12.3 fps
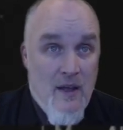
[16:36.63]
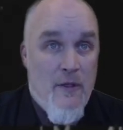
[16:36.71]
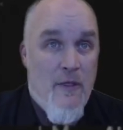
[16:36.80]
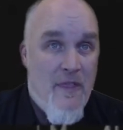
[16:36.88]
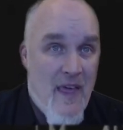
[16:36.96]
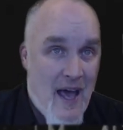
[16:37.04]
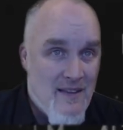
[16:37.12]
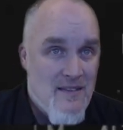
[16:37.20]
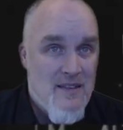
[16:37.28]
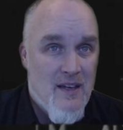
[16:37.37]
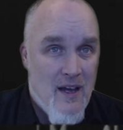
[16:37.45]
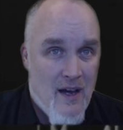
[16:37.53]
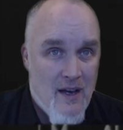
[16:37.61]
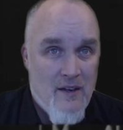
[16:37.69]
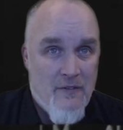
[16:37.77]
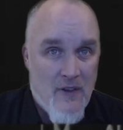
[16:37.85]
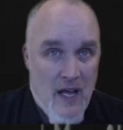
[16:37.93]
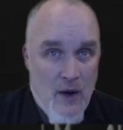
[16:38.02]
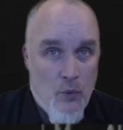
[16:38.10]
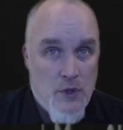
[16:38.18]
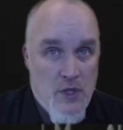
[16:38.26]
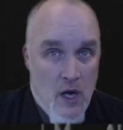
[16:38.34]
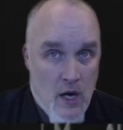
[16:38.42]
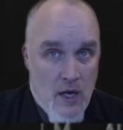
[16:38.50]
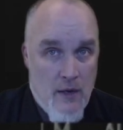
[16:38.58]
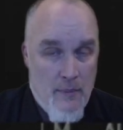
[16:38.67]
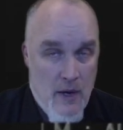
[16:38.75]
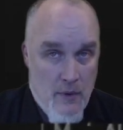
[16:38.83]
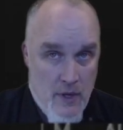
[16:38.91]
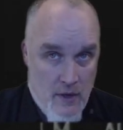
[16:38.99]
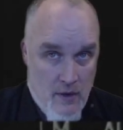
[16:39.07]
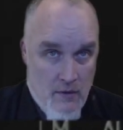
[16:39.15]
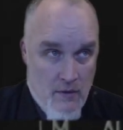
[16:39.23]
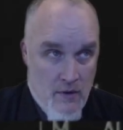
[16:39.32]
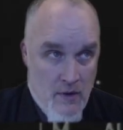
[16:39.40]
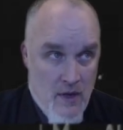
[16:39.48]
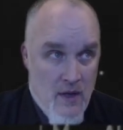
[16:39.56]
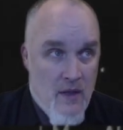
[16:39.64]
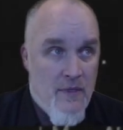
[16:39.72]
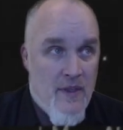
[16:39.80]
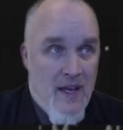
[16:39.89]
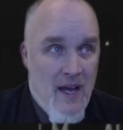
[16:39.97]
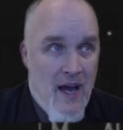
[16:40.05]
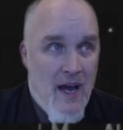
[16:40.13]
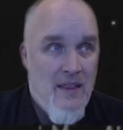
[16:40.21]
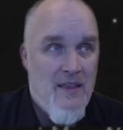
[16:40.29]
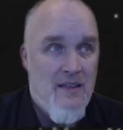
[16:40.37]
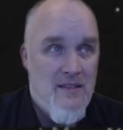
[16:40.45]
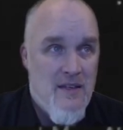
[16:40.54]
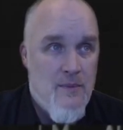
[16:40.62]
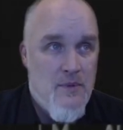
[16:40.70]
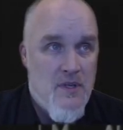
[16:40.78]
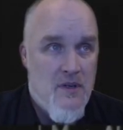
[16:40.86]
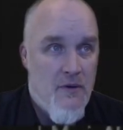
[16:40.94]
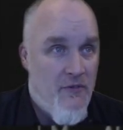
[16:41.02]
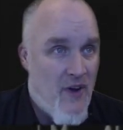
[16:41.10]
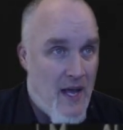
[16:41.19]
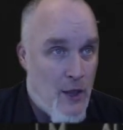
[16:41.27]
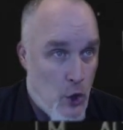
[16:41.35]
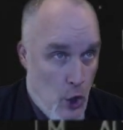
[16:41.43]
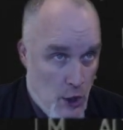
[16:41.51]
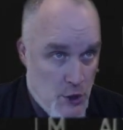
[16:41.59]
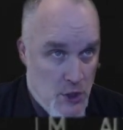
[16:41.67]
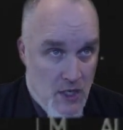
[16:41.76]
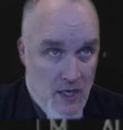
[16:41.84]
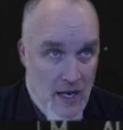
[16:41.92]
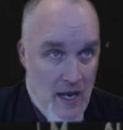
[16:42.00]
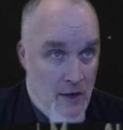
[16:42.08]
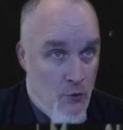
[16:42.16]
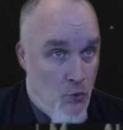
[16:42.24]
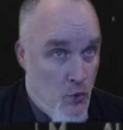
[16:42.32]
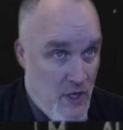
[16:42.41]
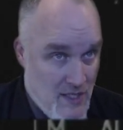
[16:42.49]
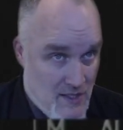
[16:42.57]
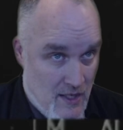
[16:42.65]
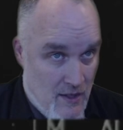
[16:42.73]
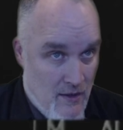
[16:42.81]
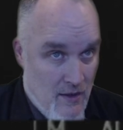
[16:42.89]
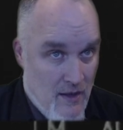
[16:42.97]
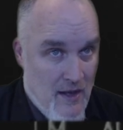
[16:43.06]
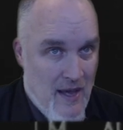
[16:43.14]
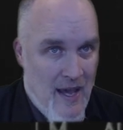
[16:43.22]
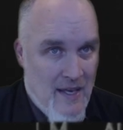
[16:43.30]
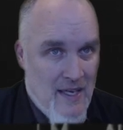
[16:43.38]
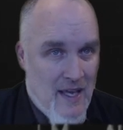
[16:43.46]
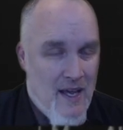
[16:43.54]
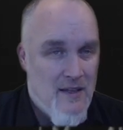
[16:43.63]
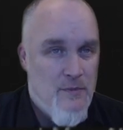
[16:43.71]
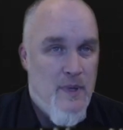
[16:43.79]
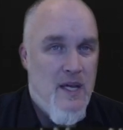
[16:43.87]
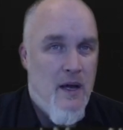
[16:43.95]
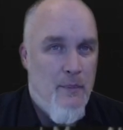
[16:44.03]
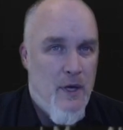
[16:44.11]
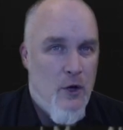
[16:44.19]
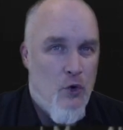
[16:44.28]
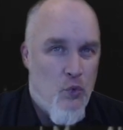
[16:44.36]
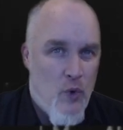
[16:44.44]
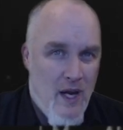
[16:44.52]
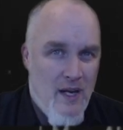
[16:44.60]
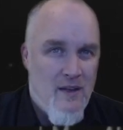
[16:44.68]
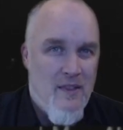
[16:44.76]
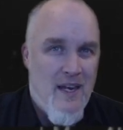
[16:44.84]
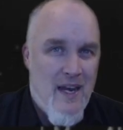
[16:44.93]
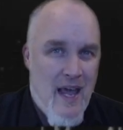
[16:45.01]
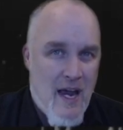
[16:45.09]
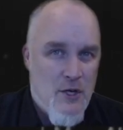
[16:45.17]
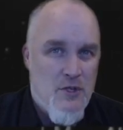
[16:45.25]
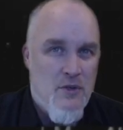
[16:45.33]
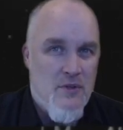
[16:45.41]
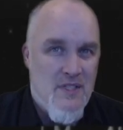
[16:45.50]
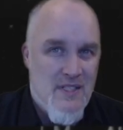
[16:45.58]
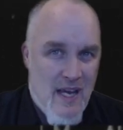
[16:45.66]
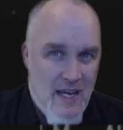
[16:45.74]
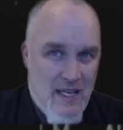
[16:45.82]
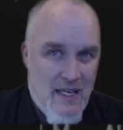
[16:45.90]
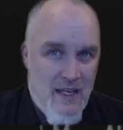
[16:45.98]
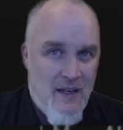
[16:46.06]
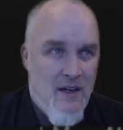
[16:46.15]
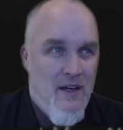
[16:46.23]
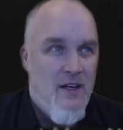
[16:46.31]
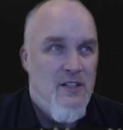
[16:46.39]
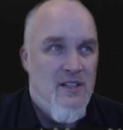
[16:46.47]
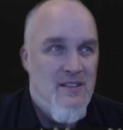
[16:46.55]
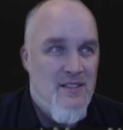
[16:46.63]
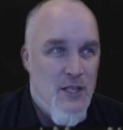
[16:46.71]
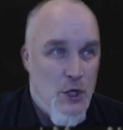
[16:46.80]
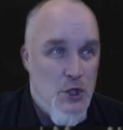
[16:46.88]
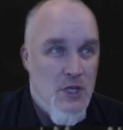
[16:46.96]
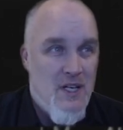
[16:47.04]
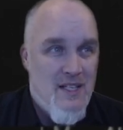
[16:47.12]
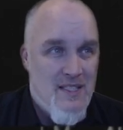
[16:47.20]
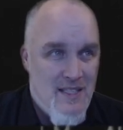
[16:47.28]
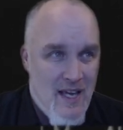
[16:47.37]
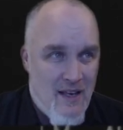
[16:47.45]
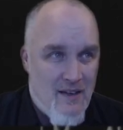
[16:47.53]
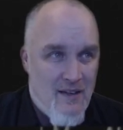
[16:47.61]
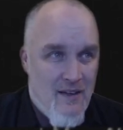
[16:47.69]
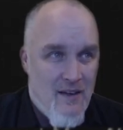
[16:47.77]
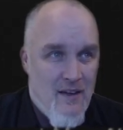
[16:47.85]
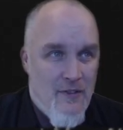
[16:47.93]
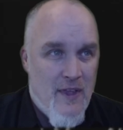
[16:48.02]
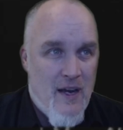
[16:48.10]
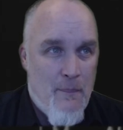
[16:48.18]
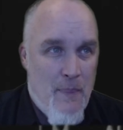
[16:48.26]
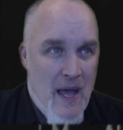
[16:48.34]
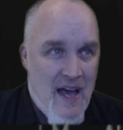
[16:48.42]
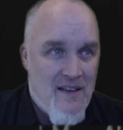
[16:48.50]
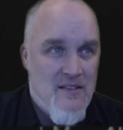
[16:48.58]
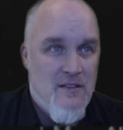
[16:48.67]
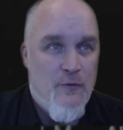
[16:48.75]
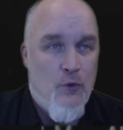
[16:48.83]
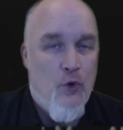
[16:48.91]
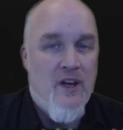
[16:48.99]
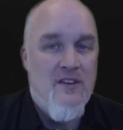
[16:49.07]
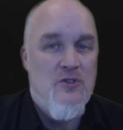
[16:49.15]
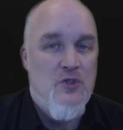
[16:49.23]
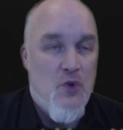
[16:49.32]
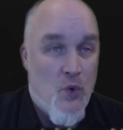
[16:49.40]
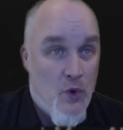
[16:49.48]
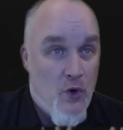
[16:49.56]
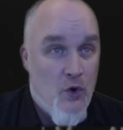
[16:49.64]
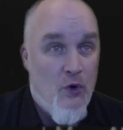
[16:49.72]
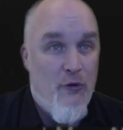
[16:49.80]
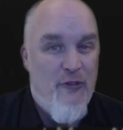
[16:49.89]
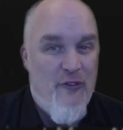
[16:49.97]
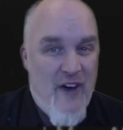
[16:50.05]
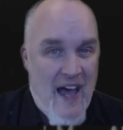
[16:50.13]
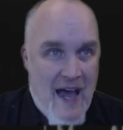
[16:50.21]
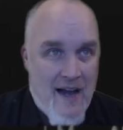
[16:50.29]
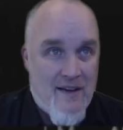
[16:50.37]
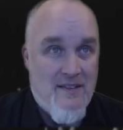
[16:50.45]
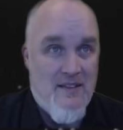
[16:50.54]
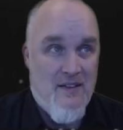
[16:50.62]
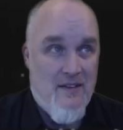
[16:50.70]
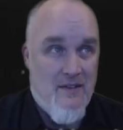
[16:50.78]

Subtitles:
That's the kind of lie we're talking about here. The kind that seems to defy logic and reason, and yet has become ingrained in the national psyche to such an extent that it passes for historical fact.